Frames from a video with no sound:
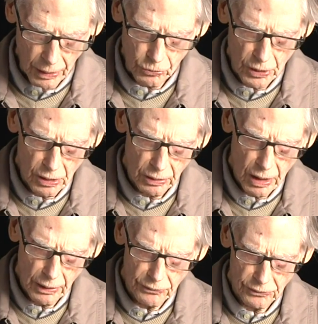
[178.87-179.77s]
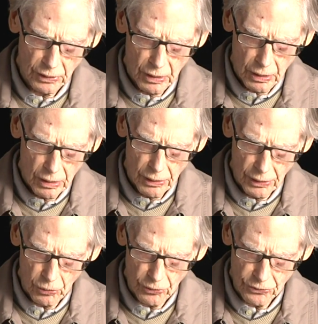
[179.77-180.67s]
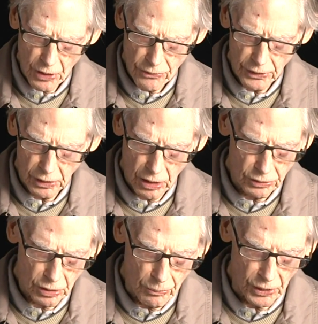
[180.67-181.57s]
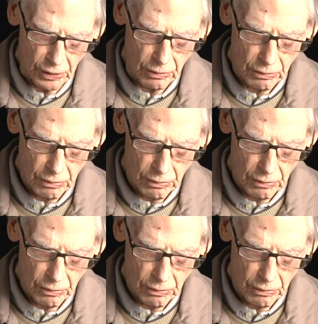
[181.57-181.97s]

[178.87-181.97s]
realized there was nothing under me